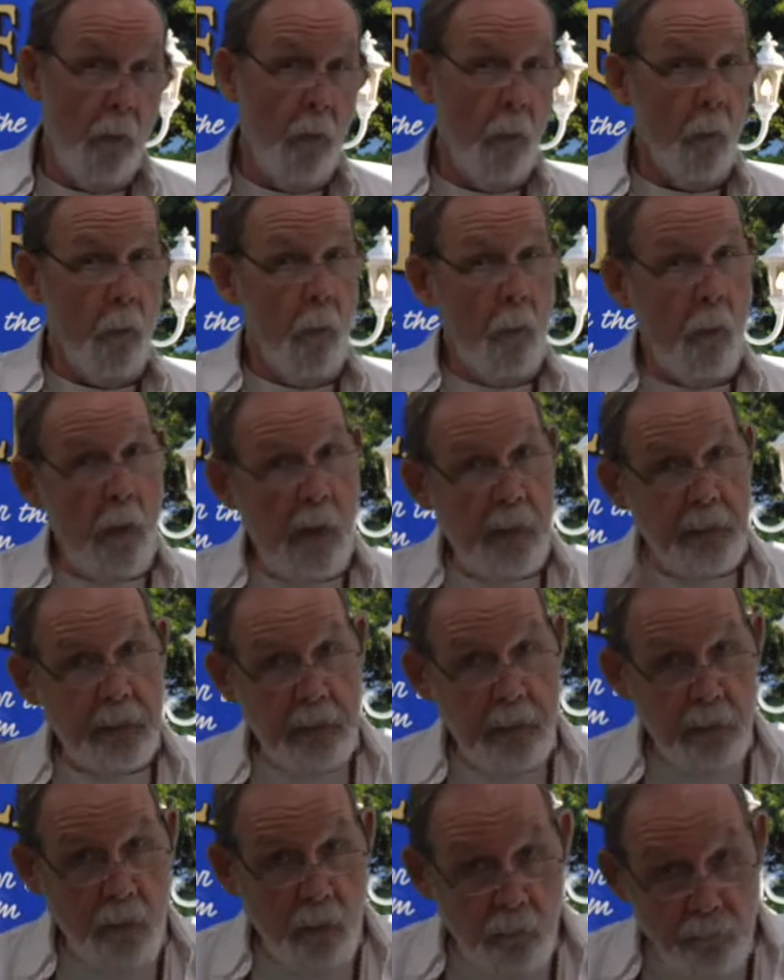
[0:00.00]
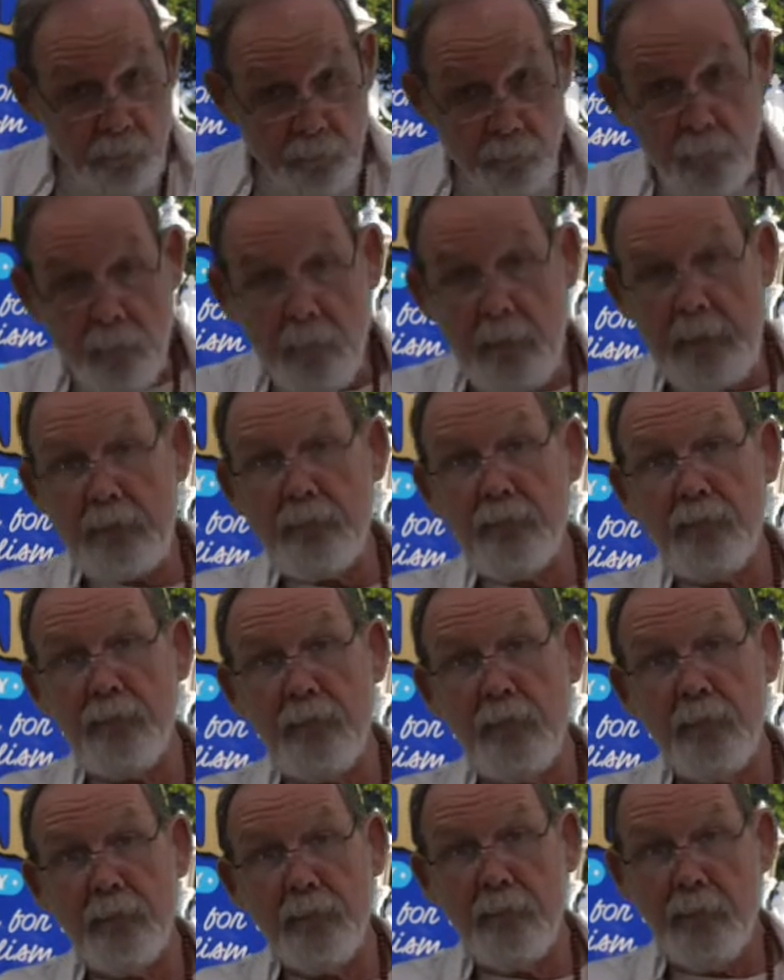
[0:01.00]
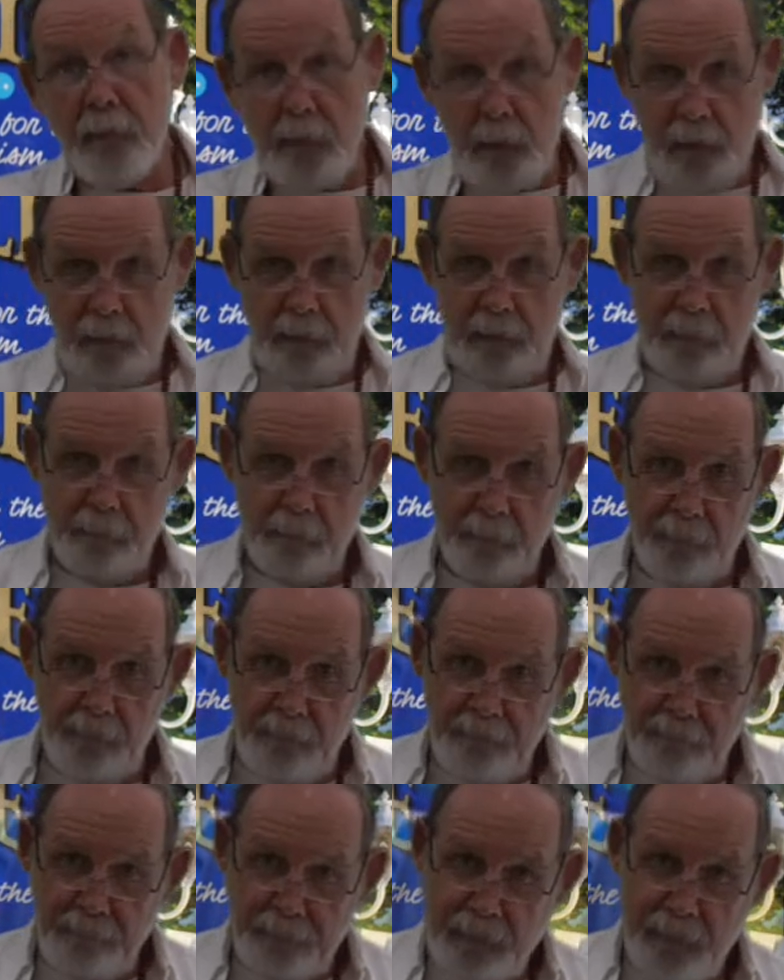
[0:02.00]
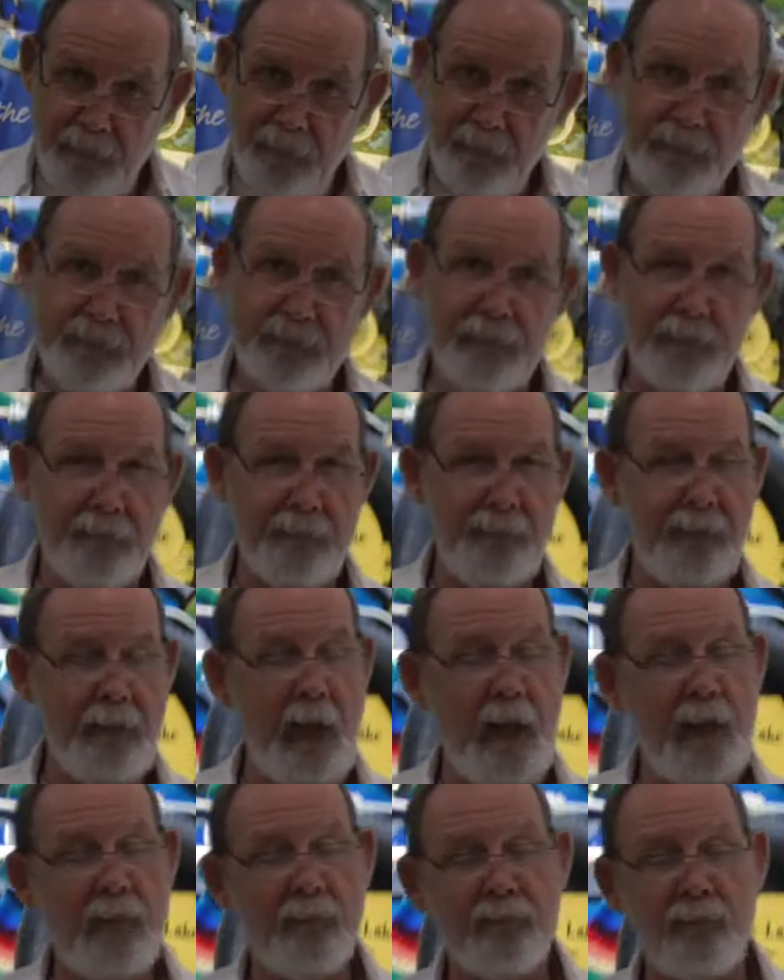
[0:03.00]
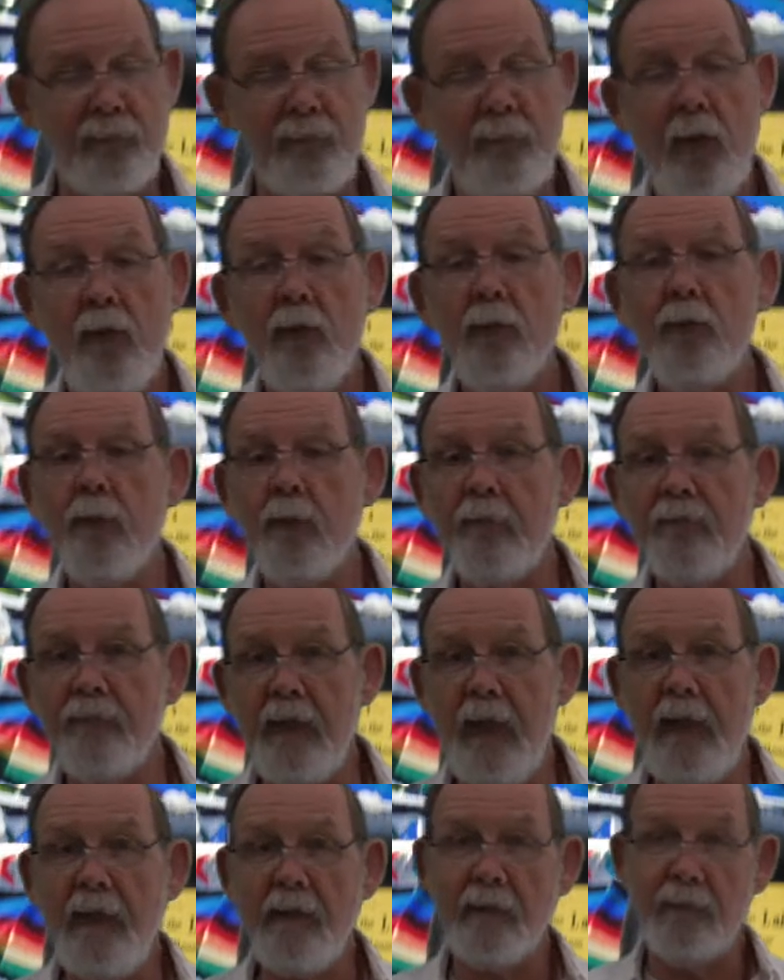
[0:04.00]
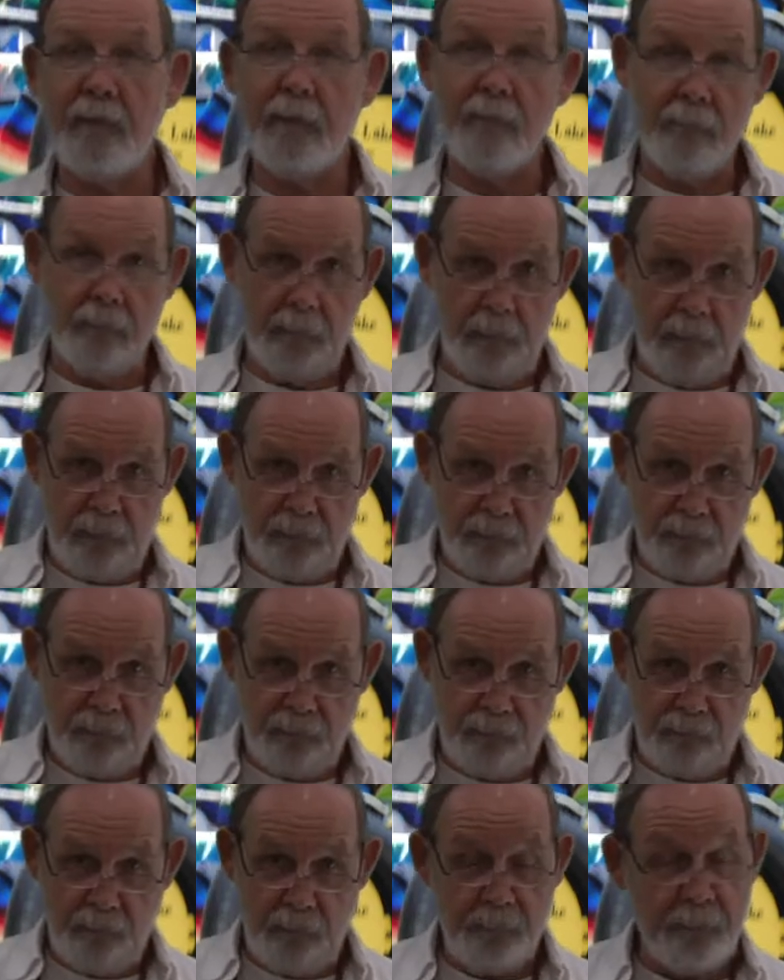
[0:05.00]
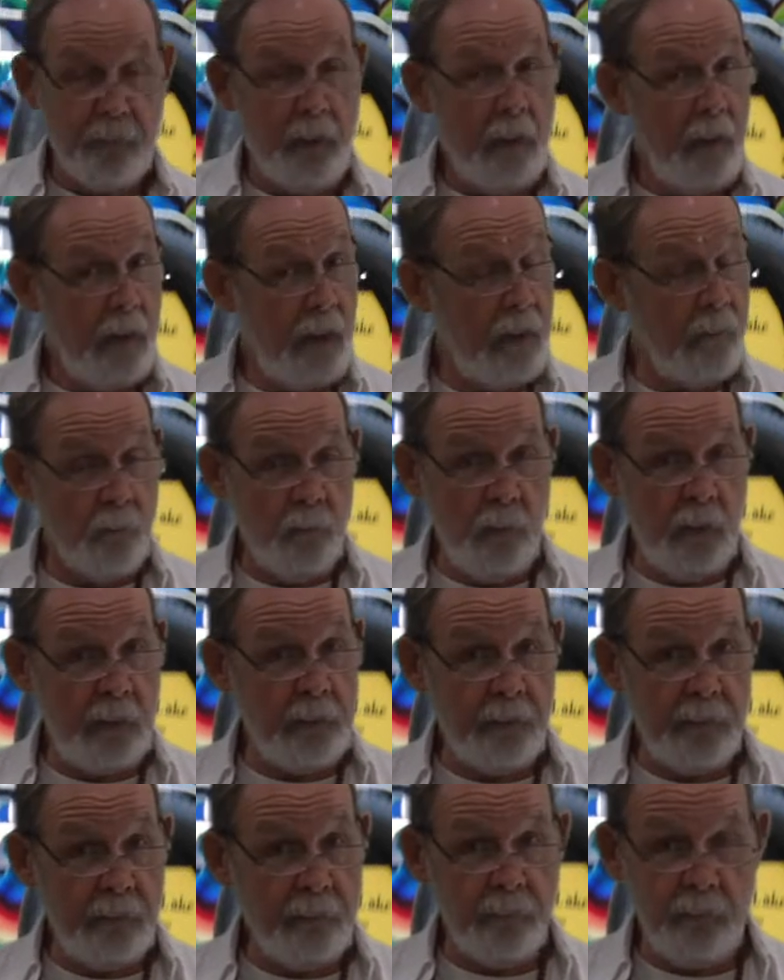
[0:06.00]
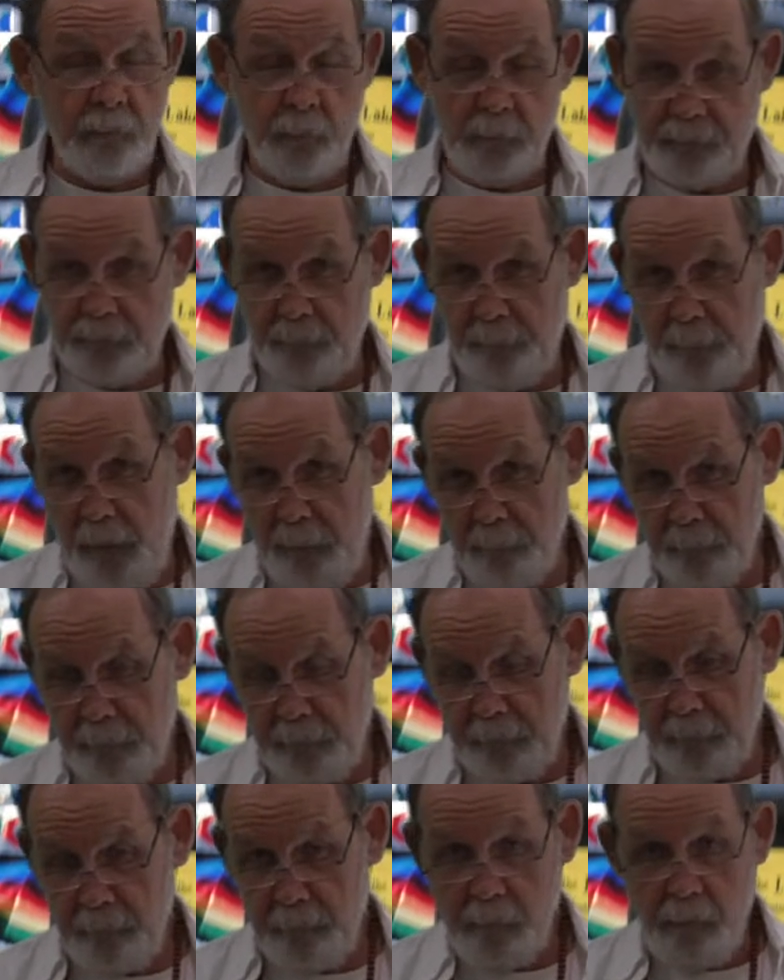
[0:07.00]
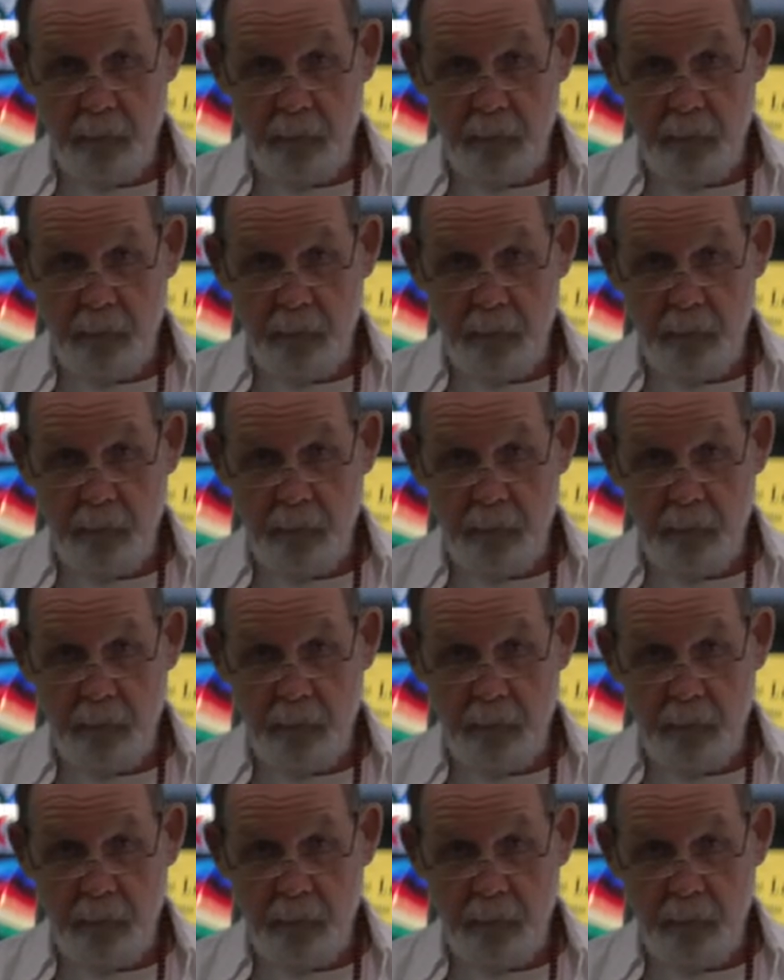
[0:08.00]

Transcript: When he goes retrograde, consider the action you have taken in relationships and when dealing with the public.